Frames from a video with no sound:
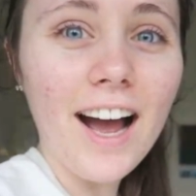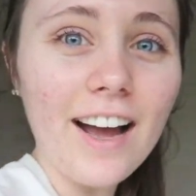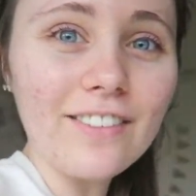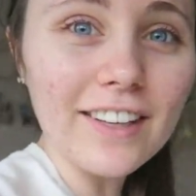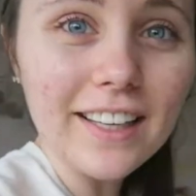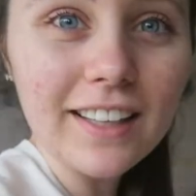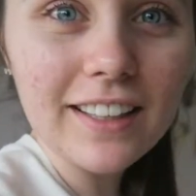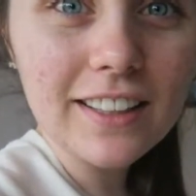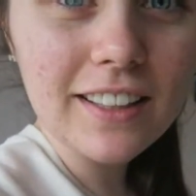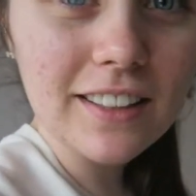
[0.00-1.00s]
I have
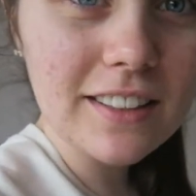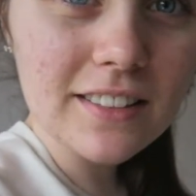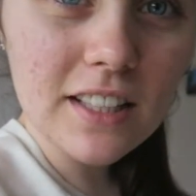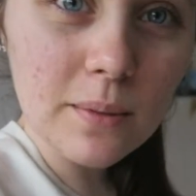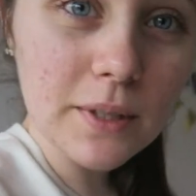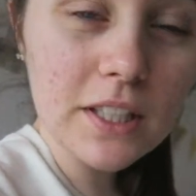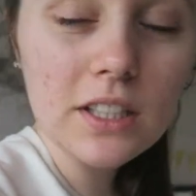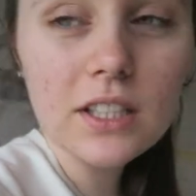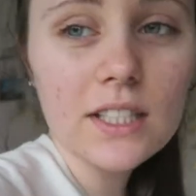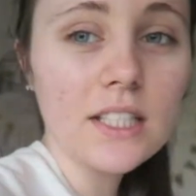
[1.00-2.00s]
a
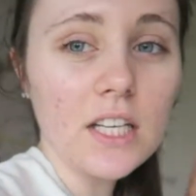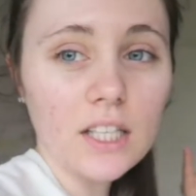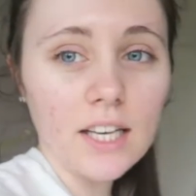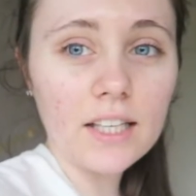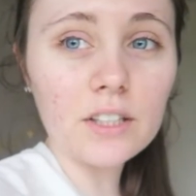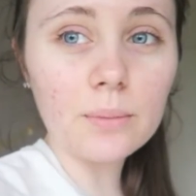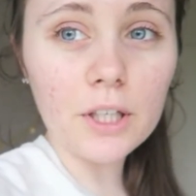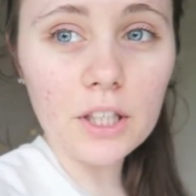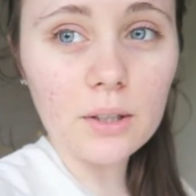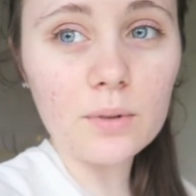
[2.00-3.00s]
cinnamon stick candle
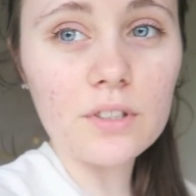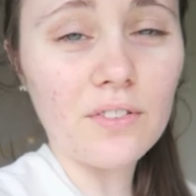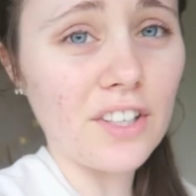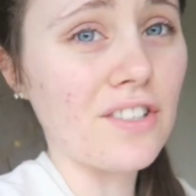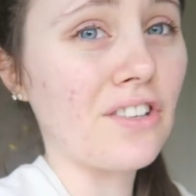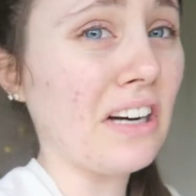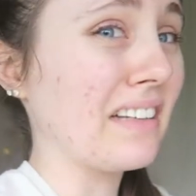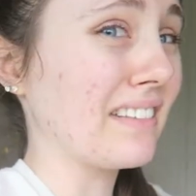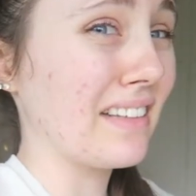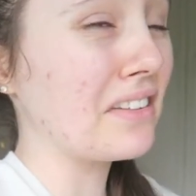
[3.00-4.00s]
burning, which is very
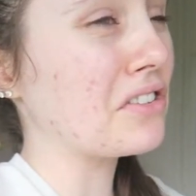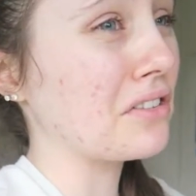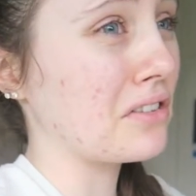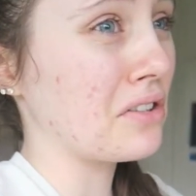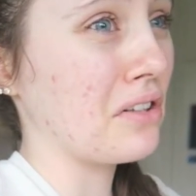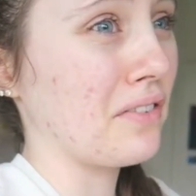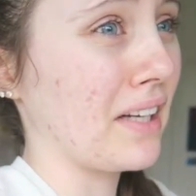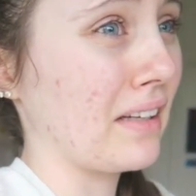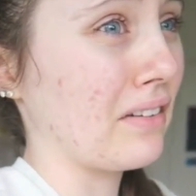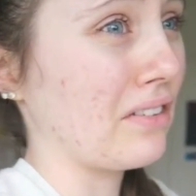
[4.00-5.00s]
strong. Not sure if I like